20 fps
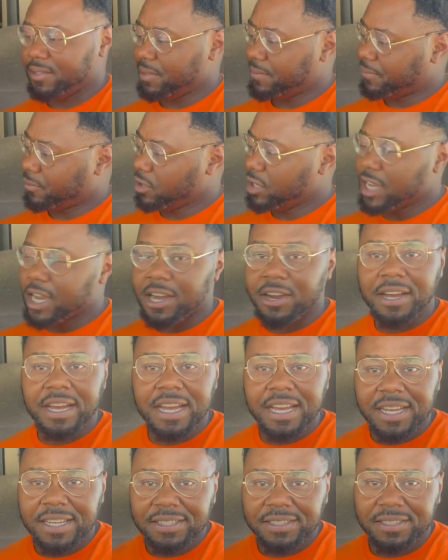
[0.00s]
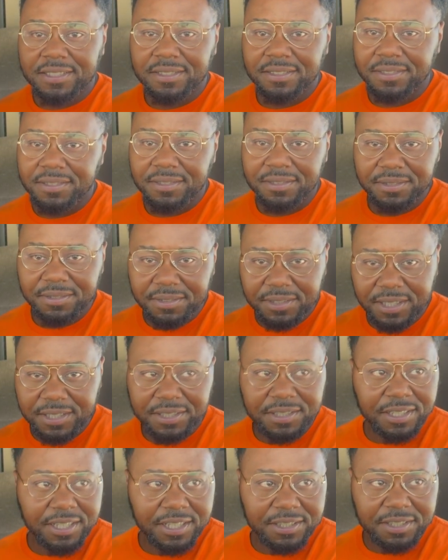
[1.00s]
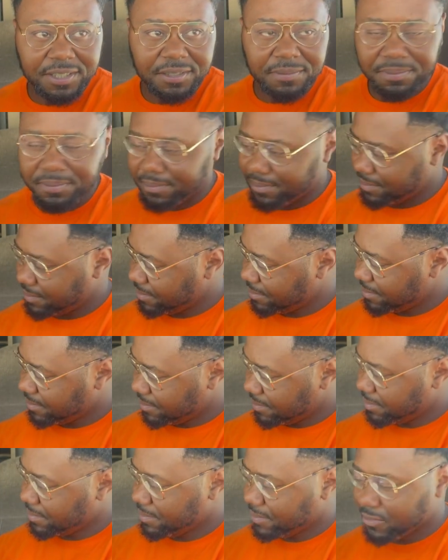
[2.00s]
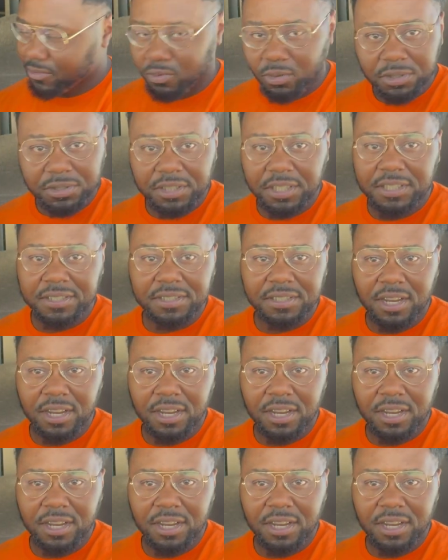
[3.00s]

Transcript: For y'all ass, it's a, what's this?